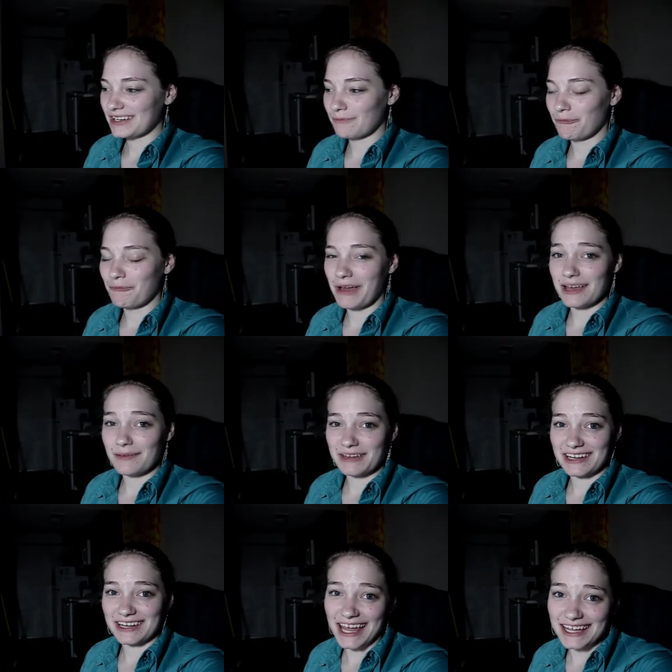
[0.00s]

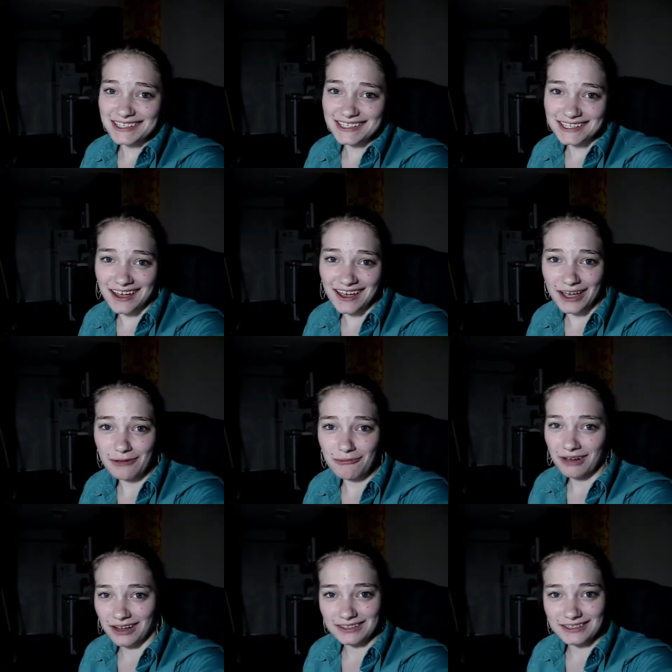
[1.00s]
Maybe next time
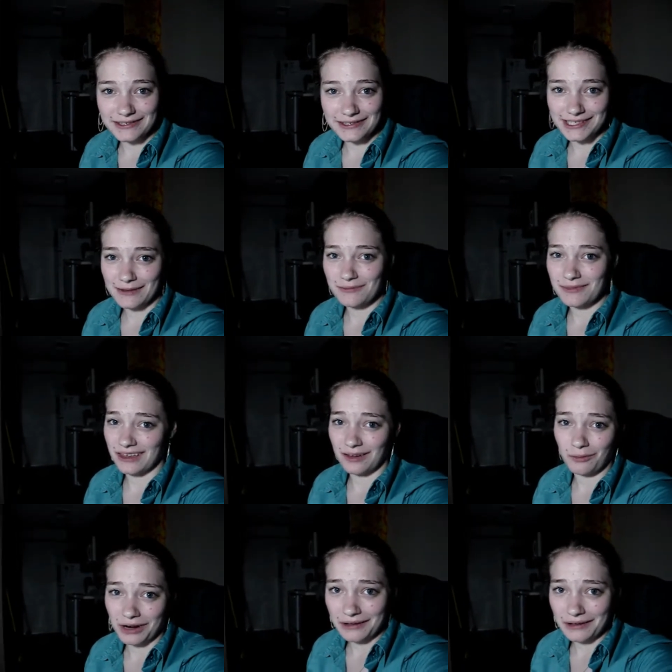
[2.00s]
I'll do
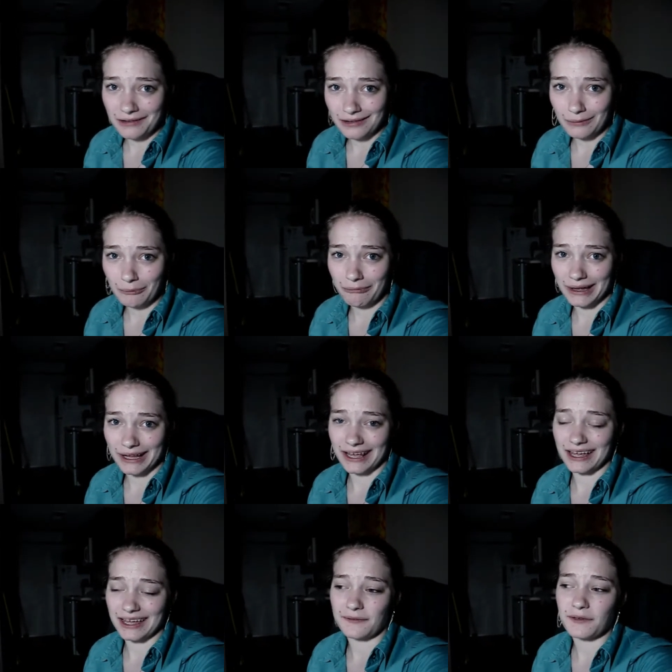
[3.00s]
something real, but
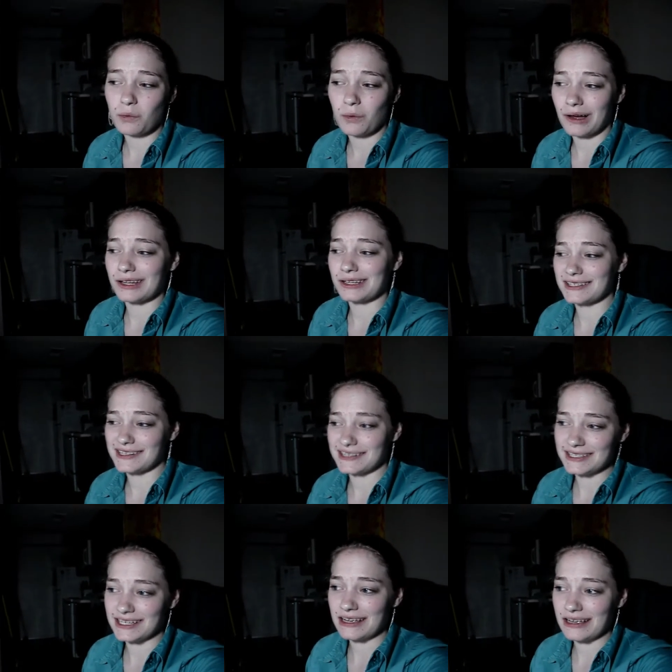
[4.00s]
if you want to
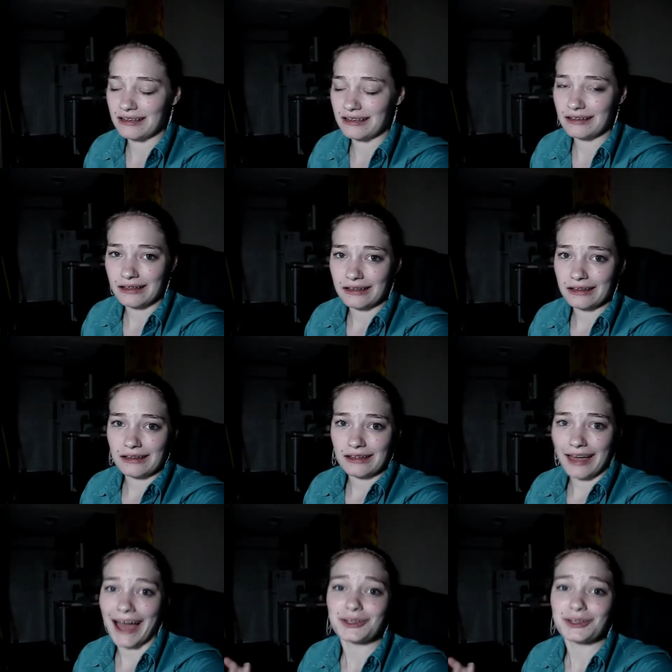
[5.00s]
see
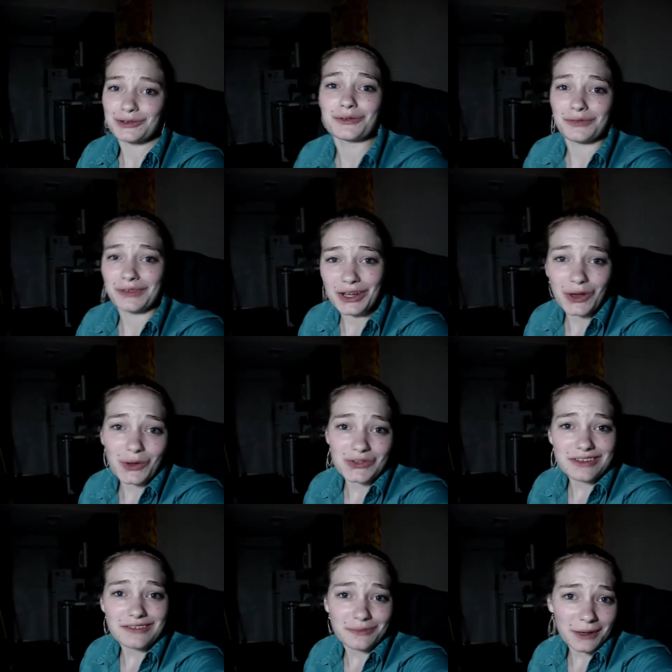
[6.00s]
actual
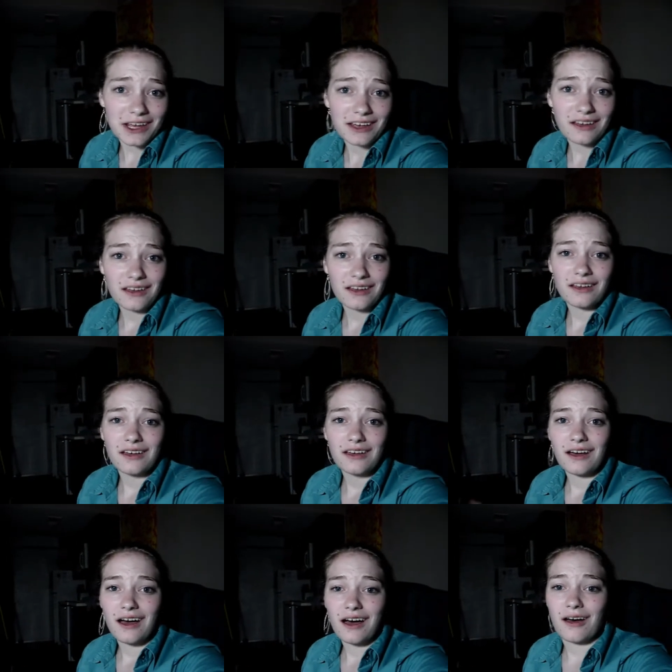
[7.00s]
videos of me,
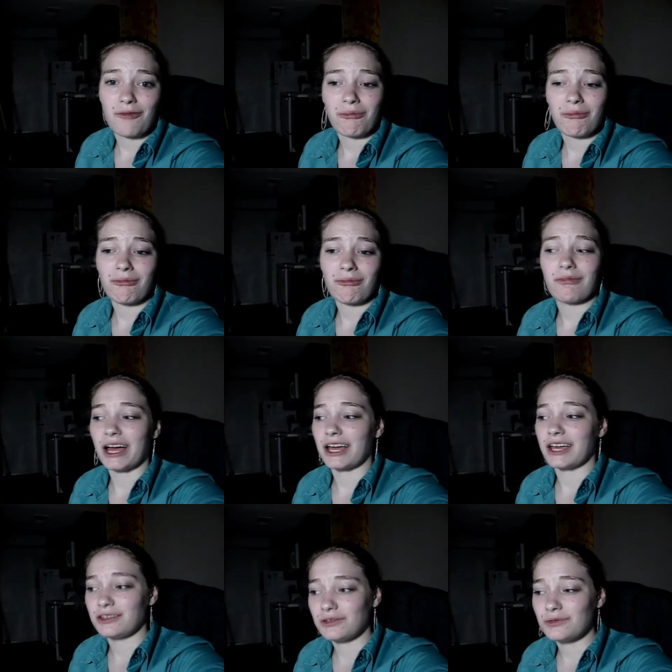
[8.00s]

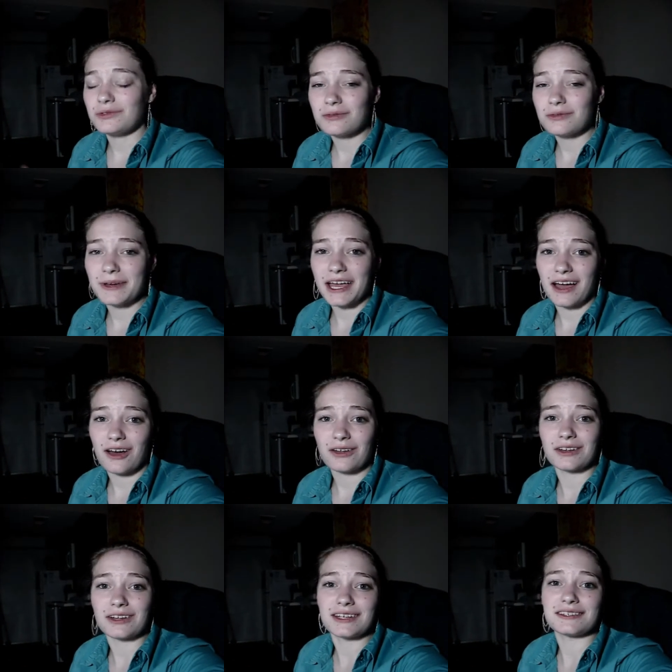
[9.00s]
my YouTube
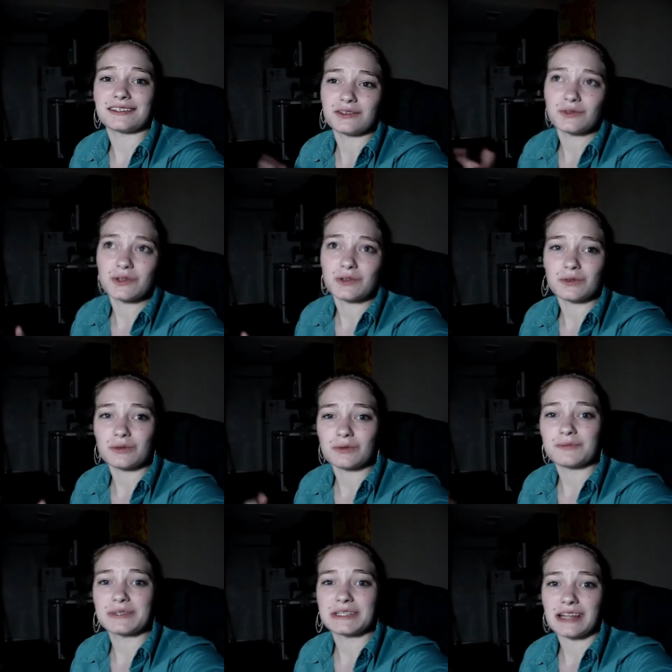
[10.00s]
account is
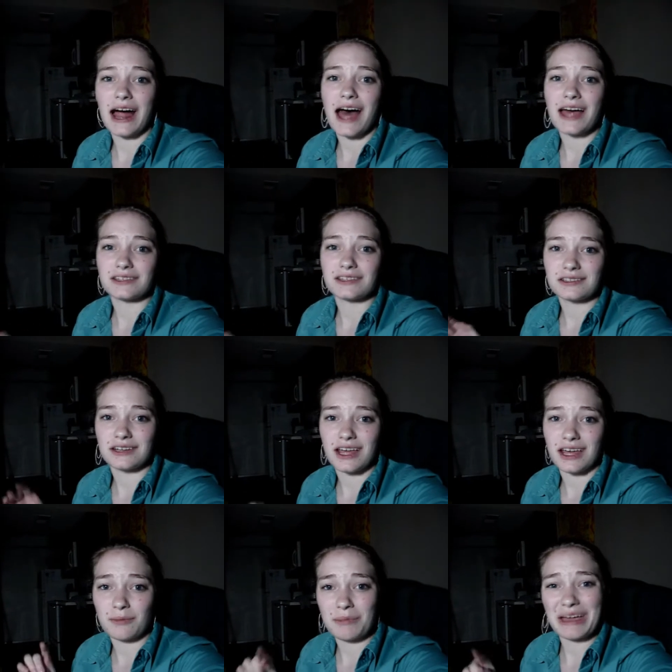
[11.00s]

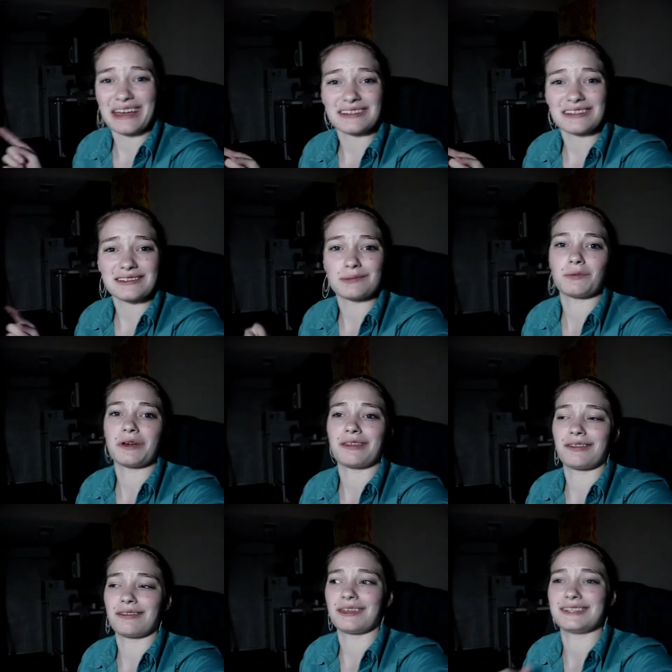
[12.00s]
youtube.com/nanapants
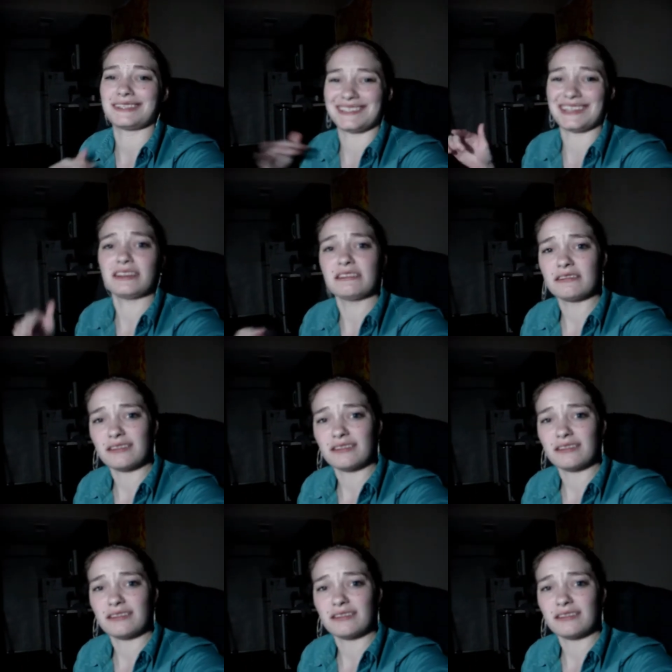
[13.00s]
with a Z,